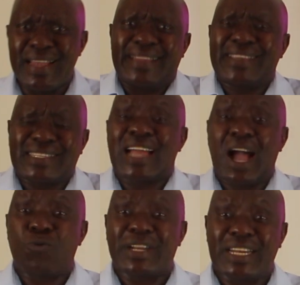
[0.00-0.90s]
And this is
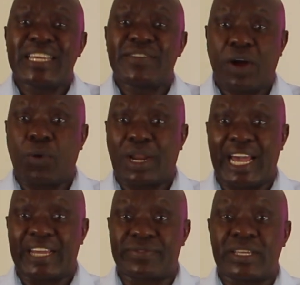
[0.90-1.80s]
how we live our
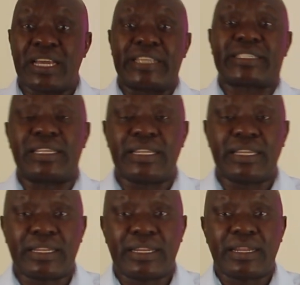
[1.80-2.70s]
lives. Listen,
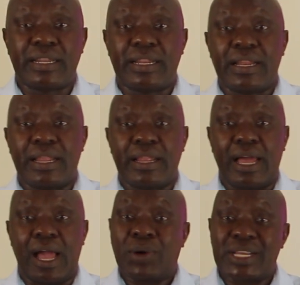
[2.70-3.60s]

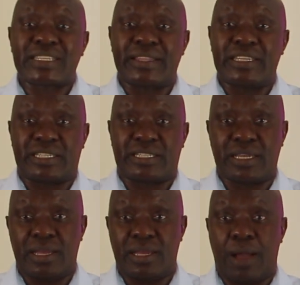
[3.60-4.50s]
I want to say
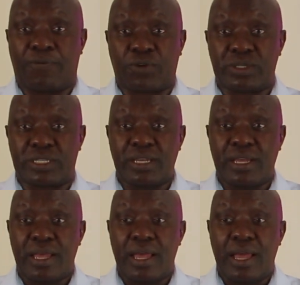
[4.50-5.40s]
this up front.
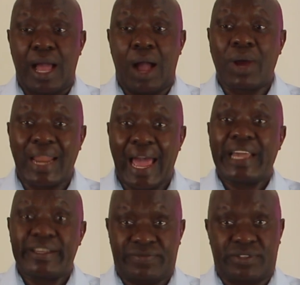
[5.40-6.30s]
Our
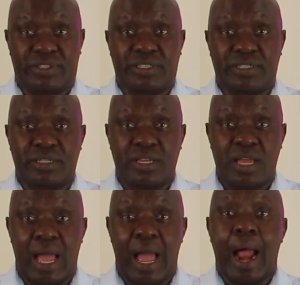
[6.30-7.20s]
lives
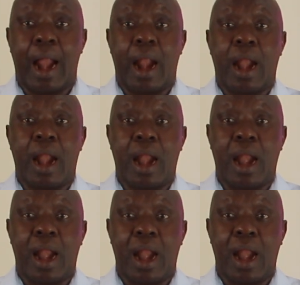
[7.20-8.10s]
are
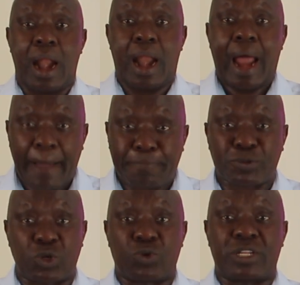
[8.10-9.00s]

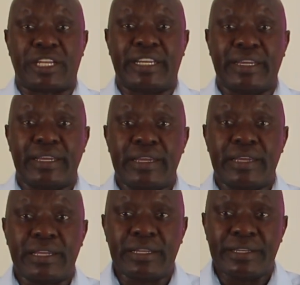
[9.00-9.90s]
absolutely
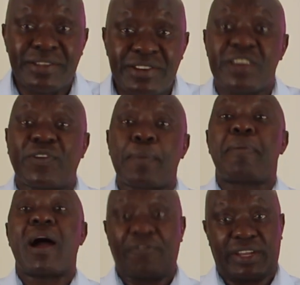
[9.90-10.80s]
never
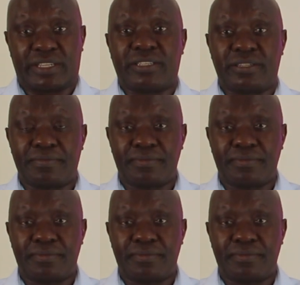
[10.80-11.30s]
perfect.